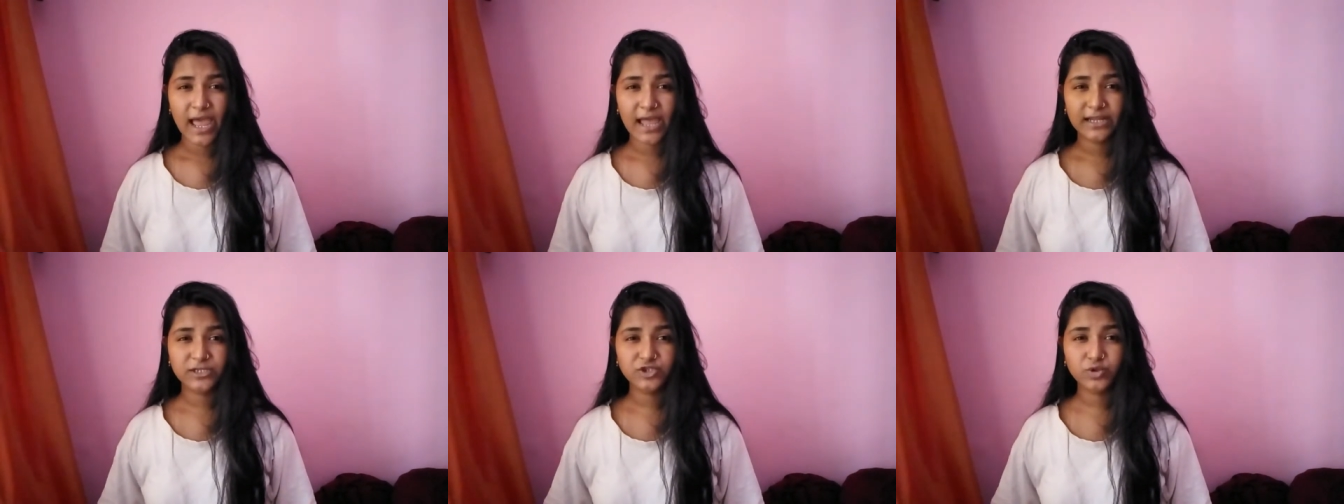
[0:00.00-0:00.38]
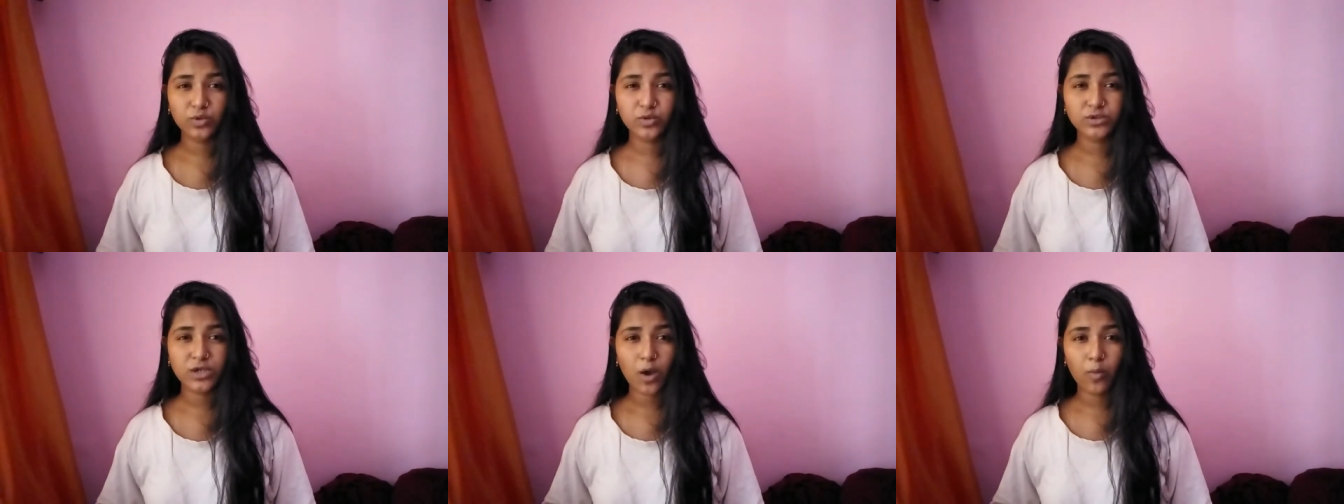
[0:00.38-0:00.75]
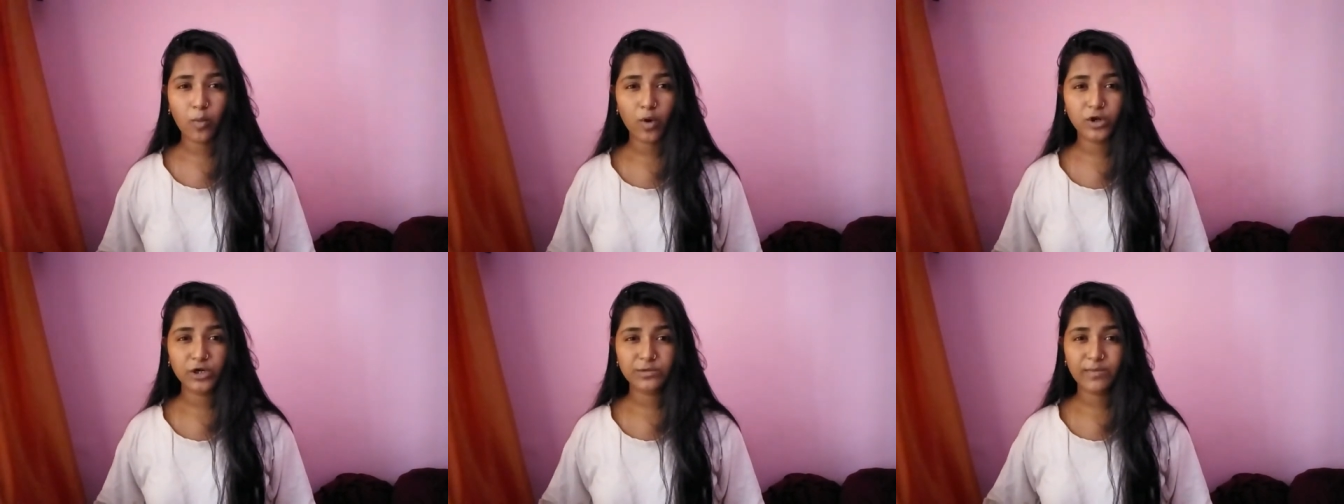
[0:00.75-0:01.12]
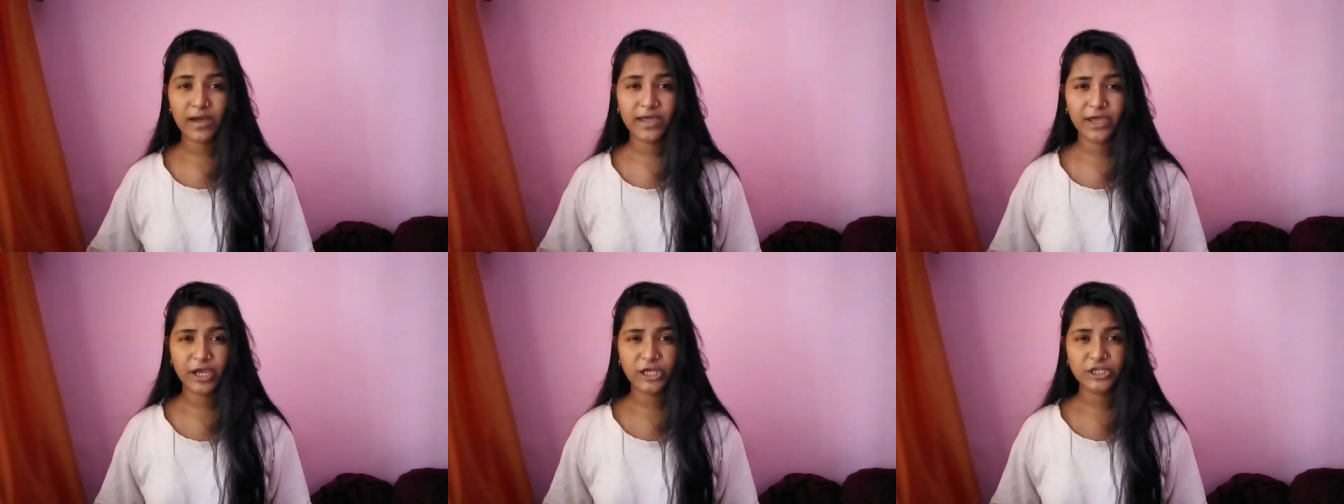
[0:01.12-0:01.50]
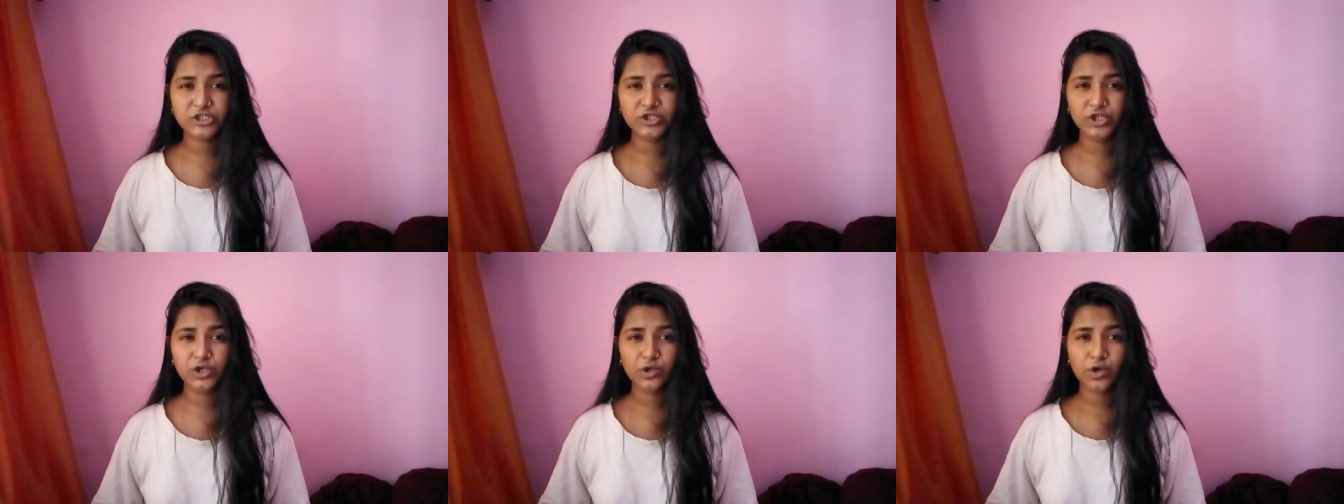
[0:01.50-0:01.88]
and don't want my hair
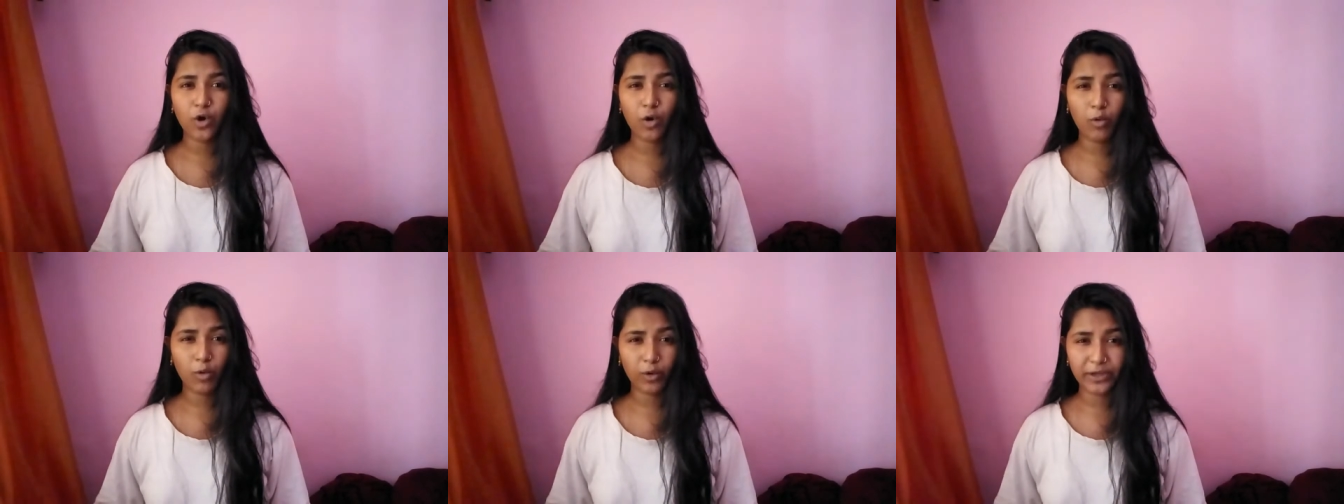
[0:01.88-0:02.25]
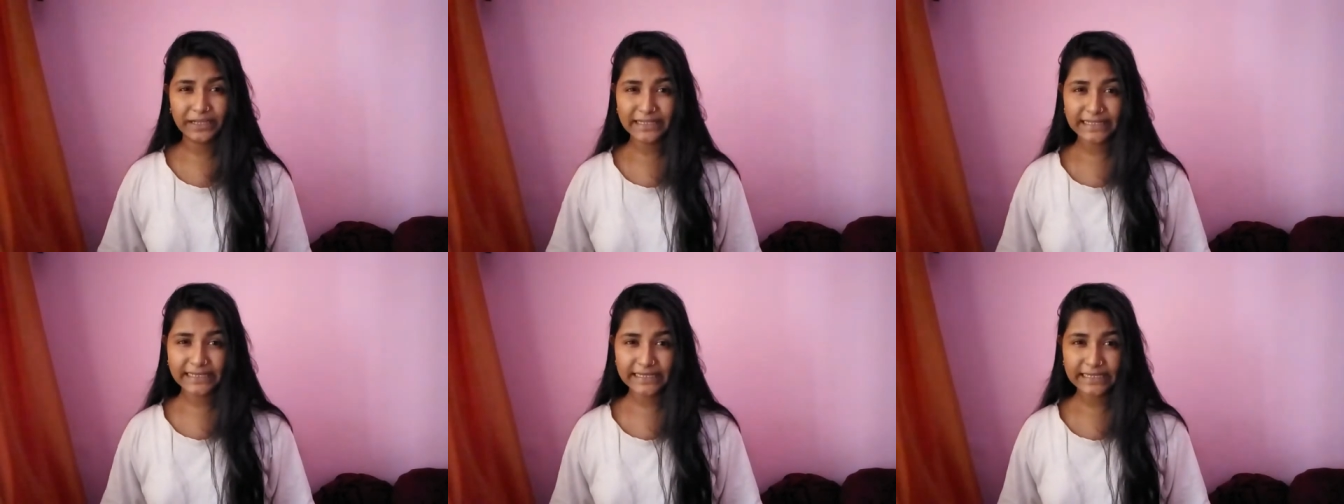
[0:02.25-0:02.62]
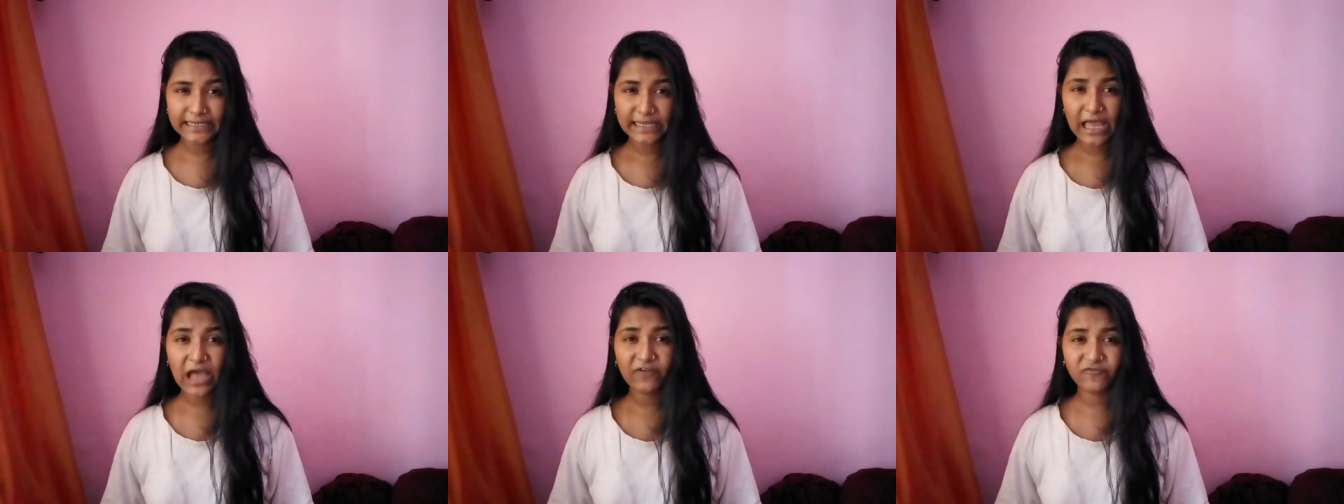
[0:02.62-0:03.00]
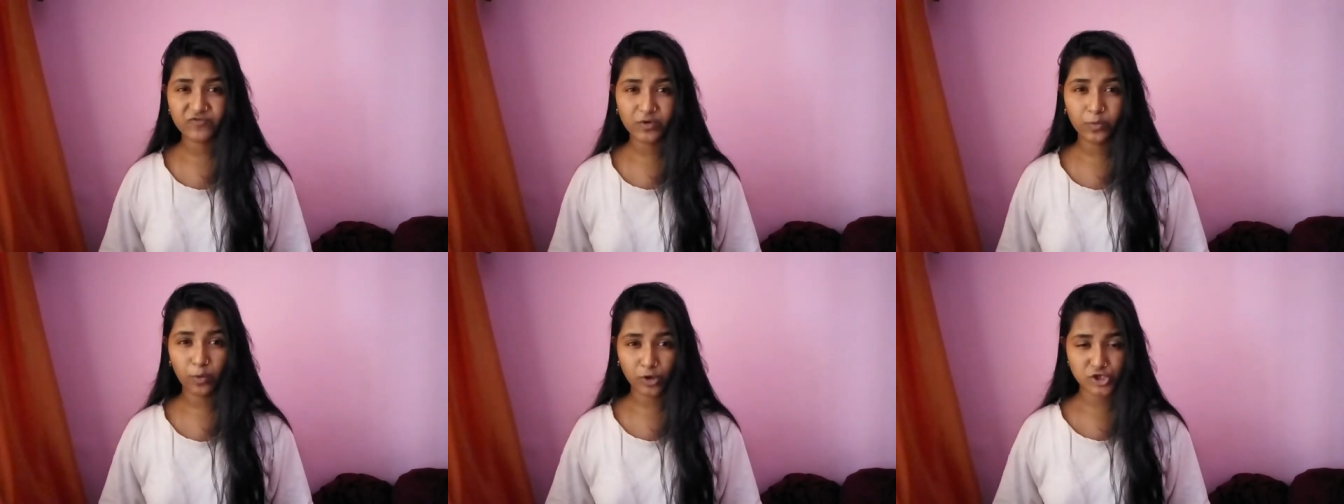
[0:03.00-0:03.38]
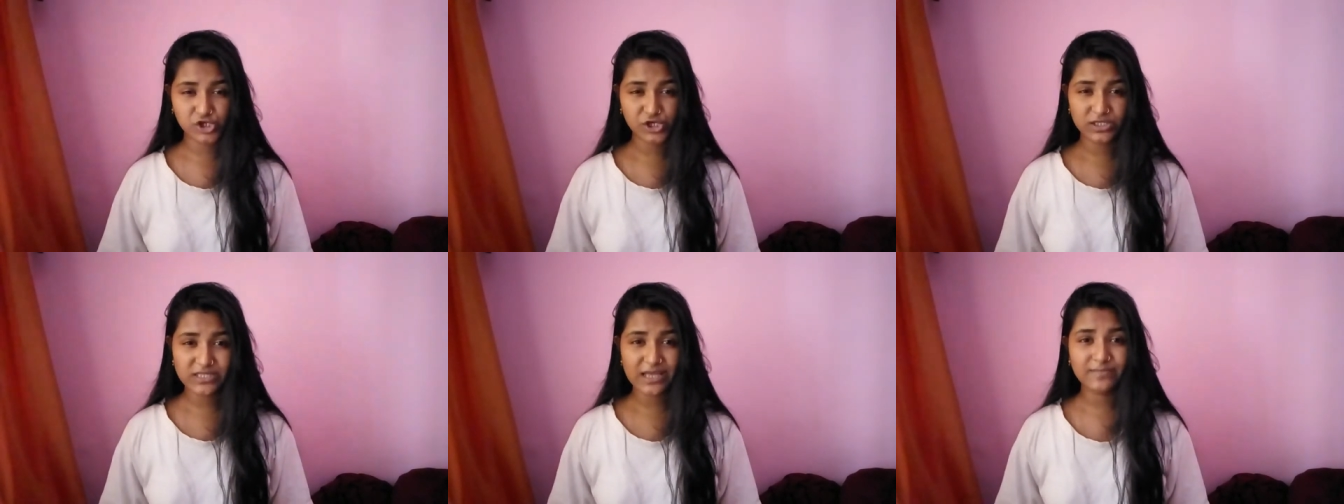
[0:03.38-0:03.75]
to look oily after
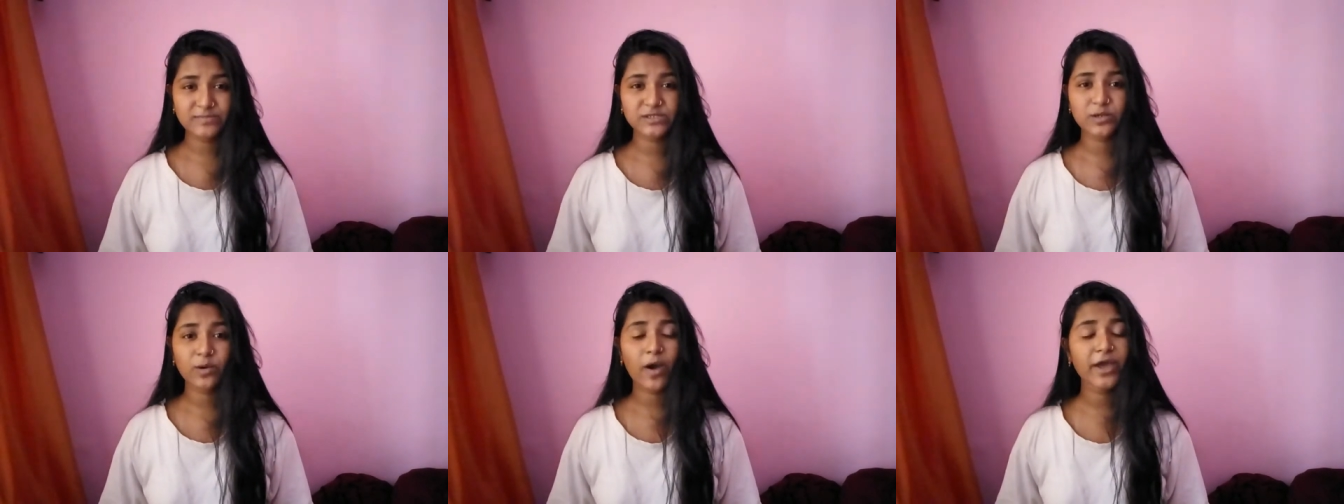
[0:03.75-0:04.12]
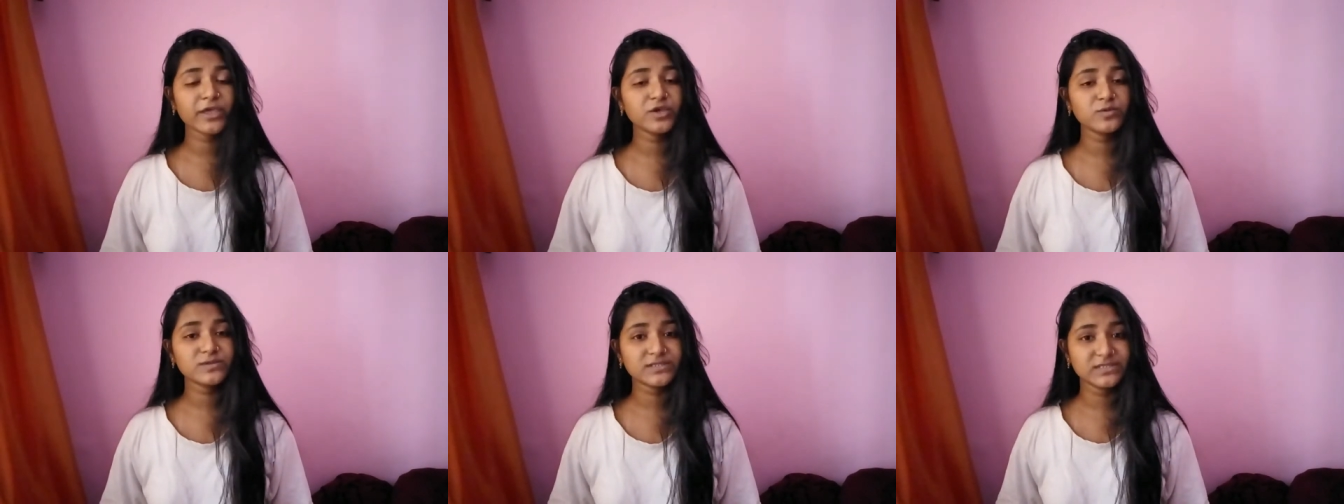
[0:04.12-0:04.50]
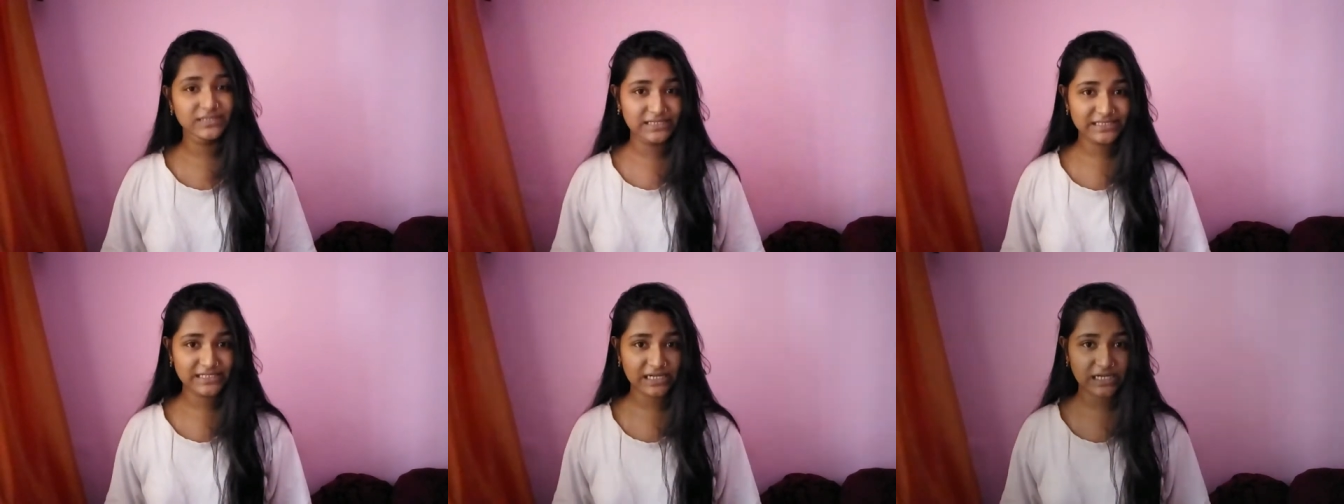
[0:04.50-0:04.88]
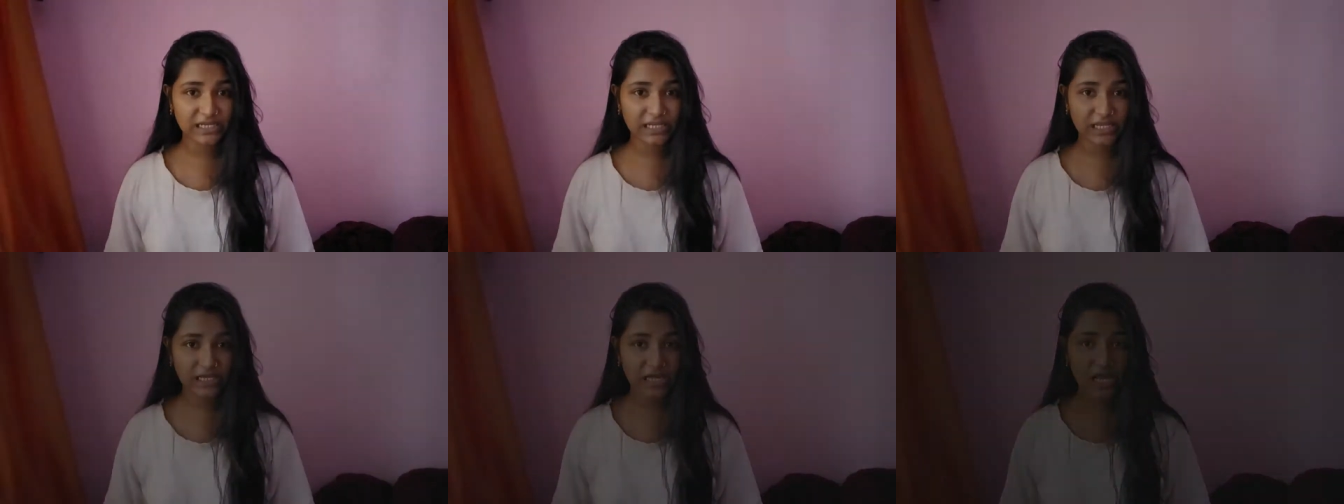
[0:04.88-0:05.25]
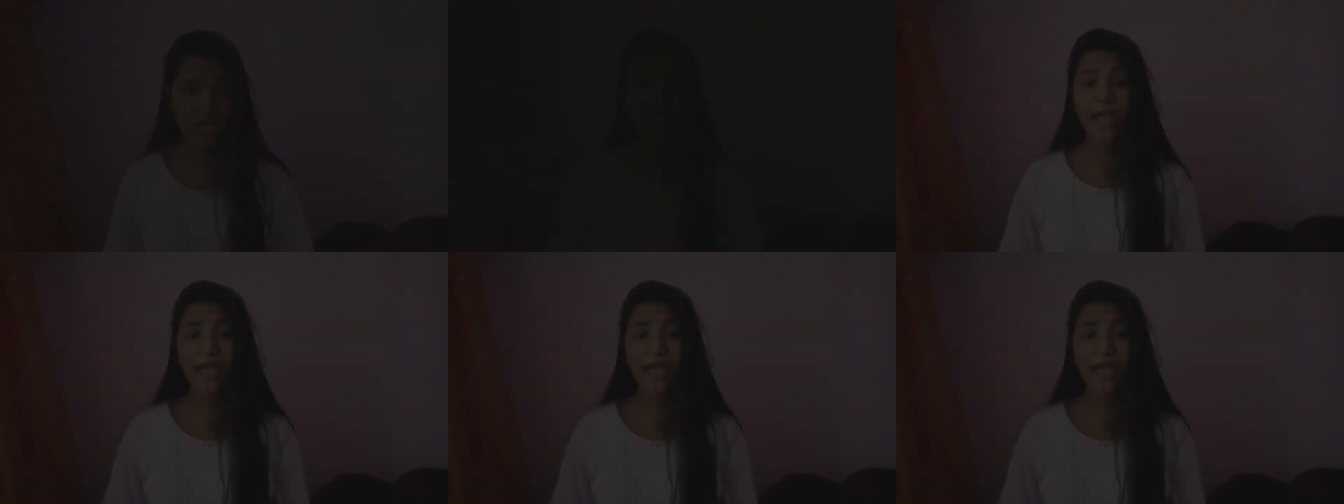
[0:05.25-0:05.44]
washing them, so I use this technique.